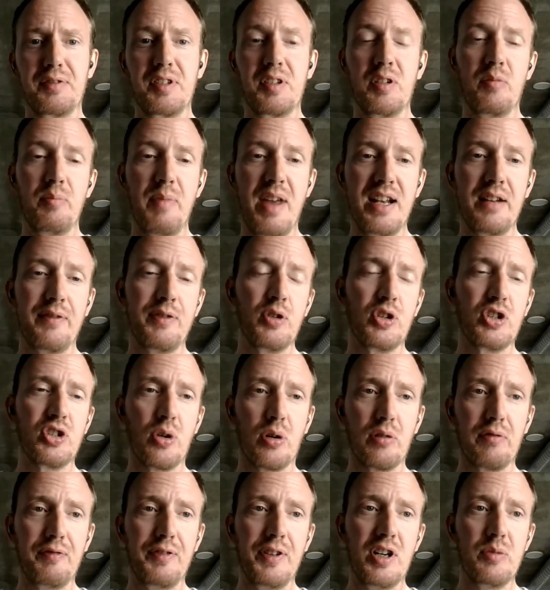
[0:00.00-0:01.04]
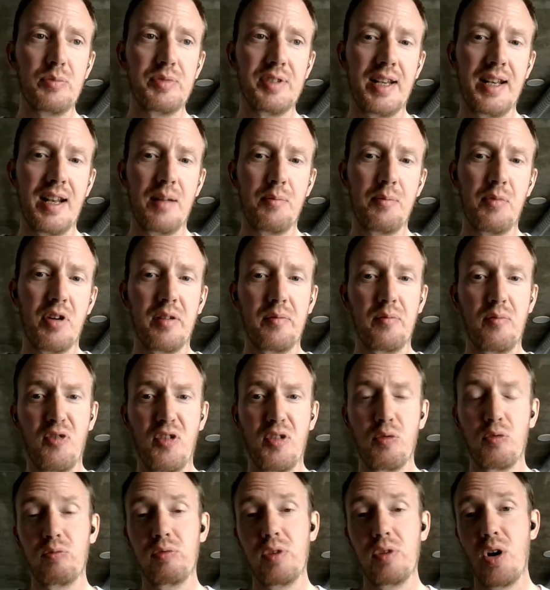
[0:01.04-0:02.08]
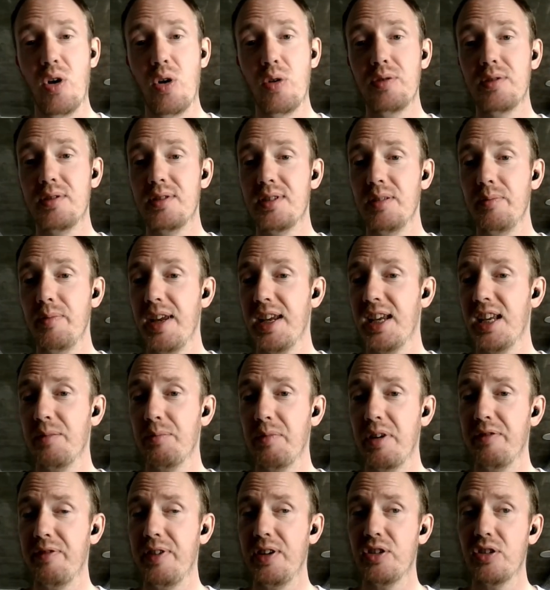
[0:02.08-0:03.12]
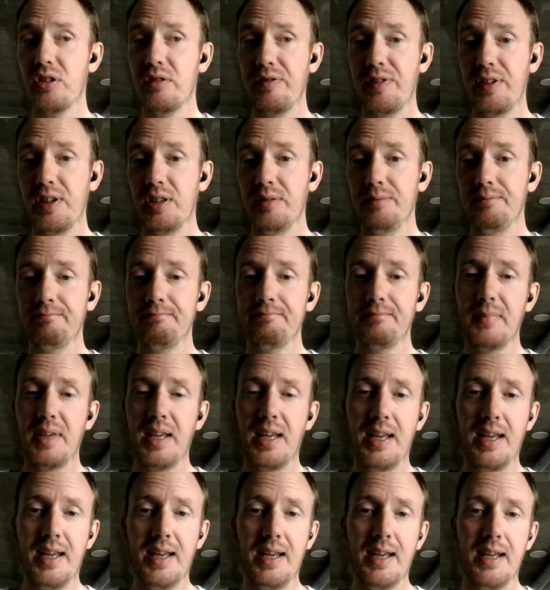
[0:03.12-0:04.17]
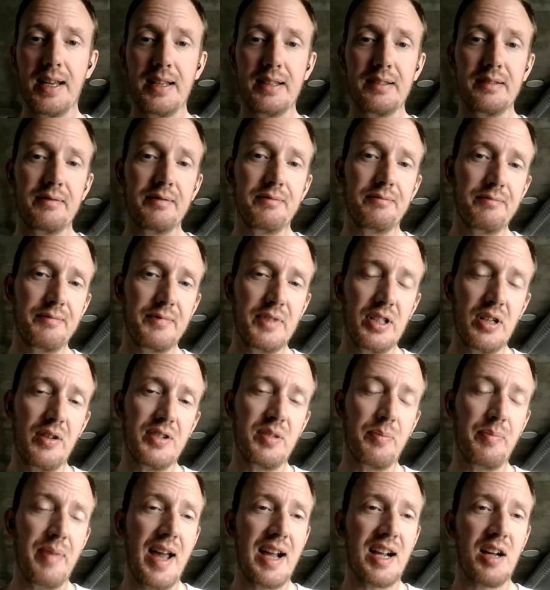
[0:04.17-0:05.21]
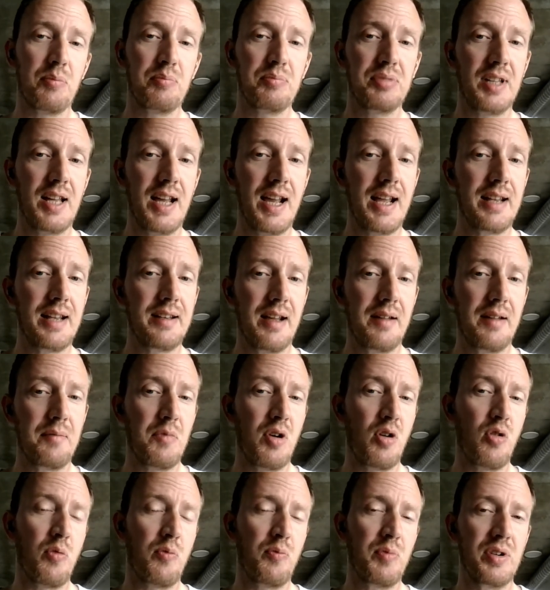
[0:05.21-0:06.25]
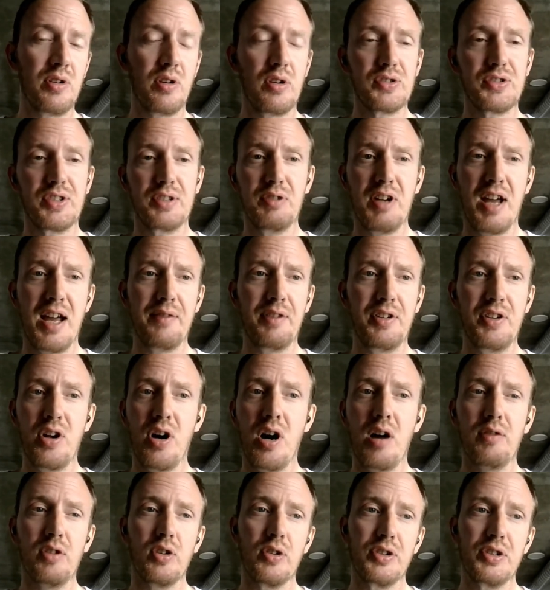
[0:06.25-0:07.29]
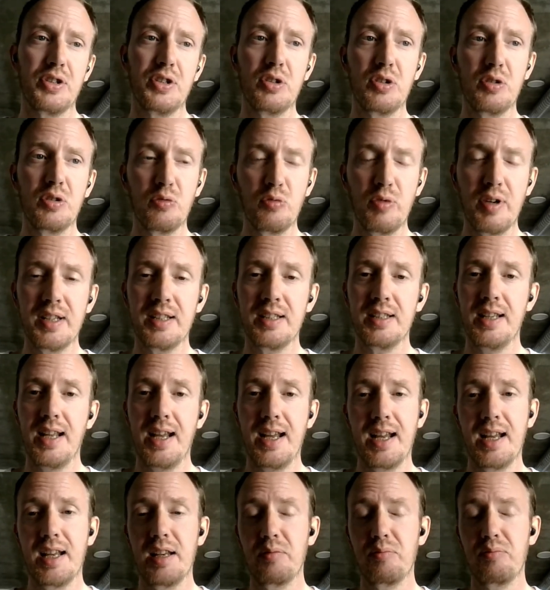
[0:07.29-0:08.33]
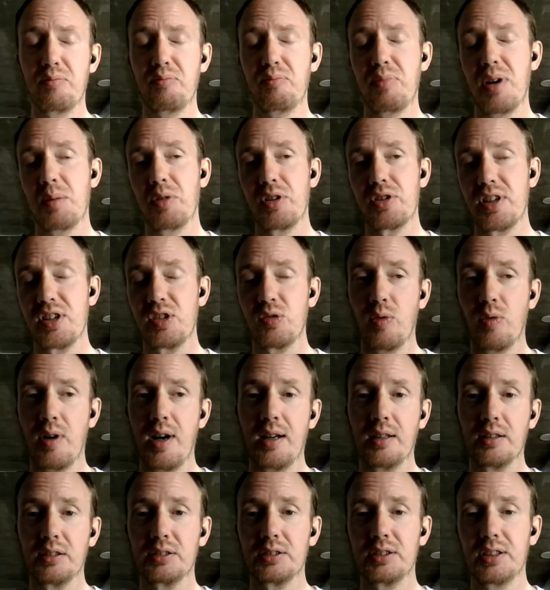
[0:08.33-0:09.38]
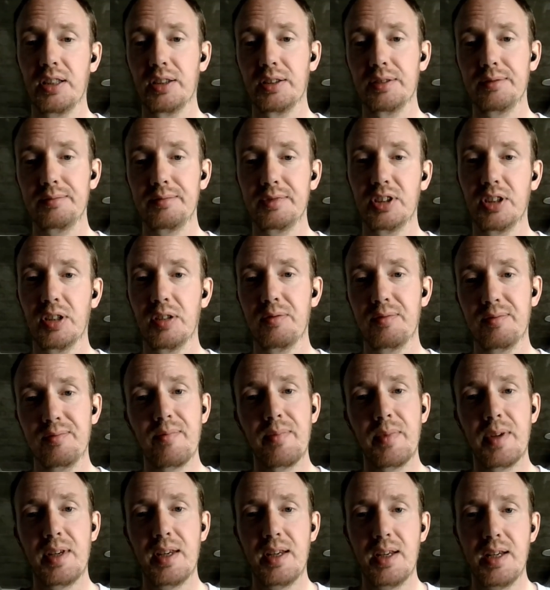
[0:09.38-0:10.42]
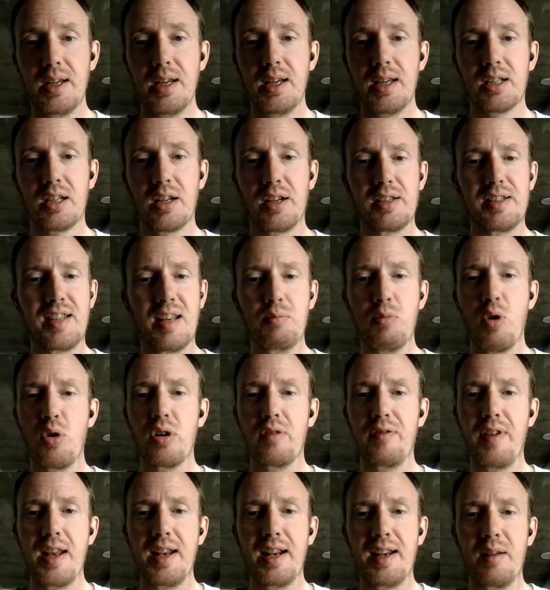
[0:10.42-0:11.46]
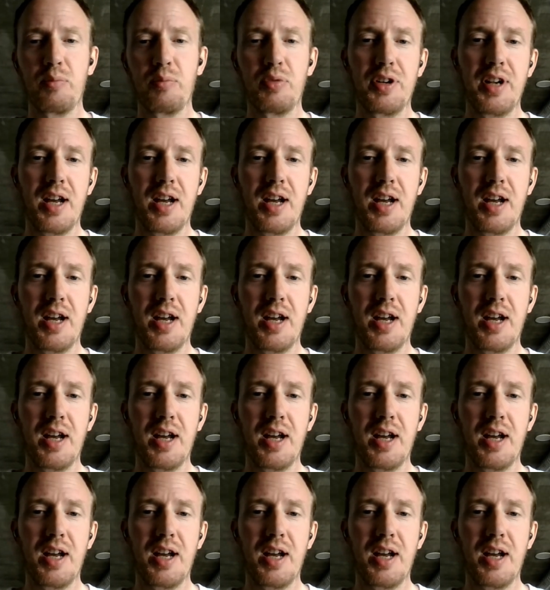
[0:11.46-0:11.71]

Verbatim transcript: you know made a few short films and I'm on the road to making my feature film, and you know, as a backup plan, I'm hoping to also have a novel or two written and published as well. So, you know, got to stay motivated and